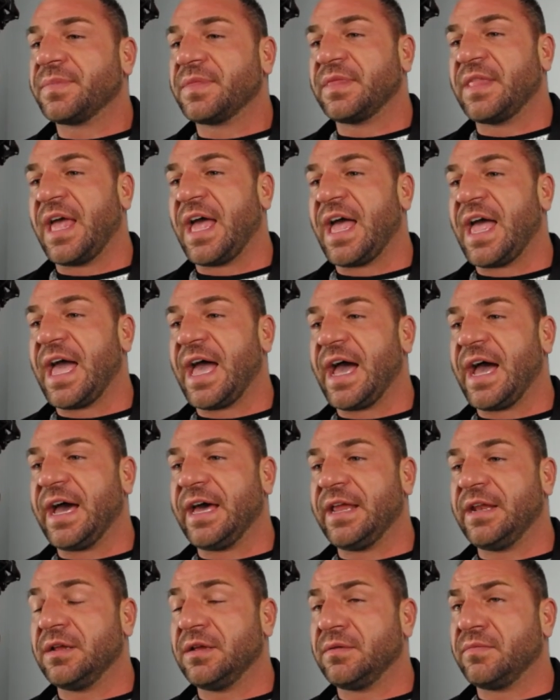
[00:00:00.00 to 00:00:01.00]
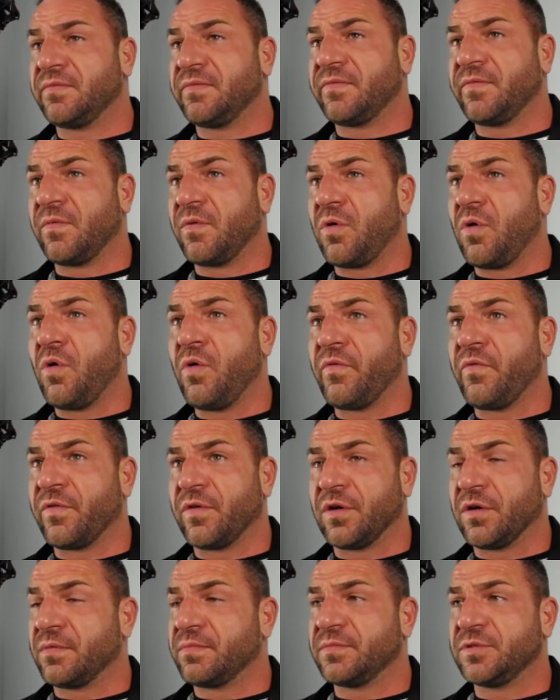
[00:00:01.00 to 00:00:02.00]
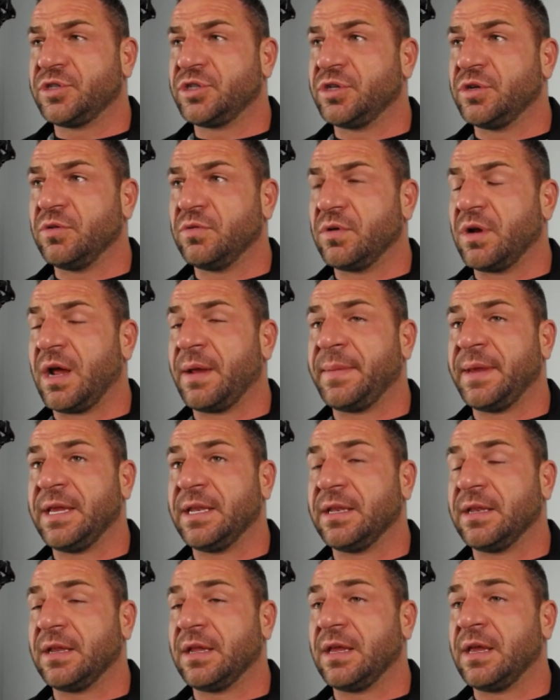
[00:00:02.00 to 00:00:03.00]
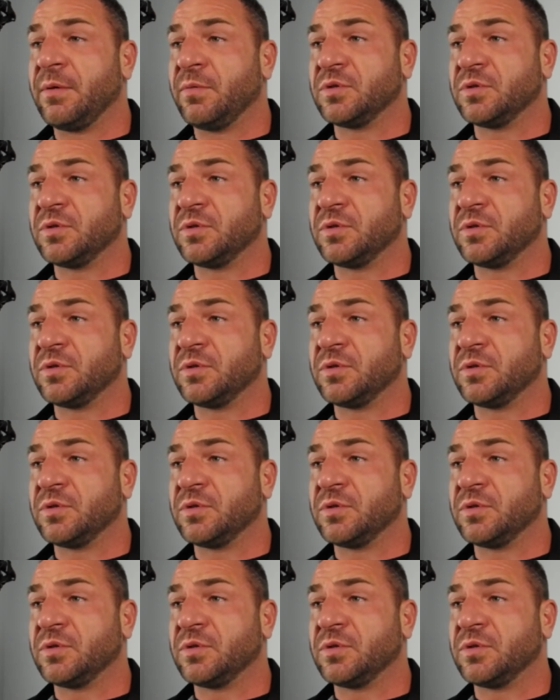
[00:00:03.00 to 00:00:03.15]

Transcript: that had it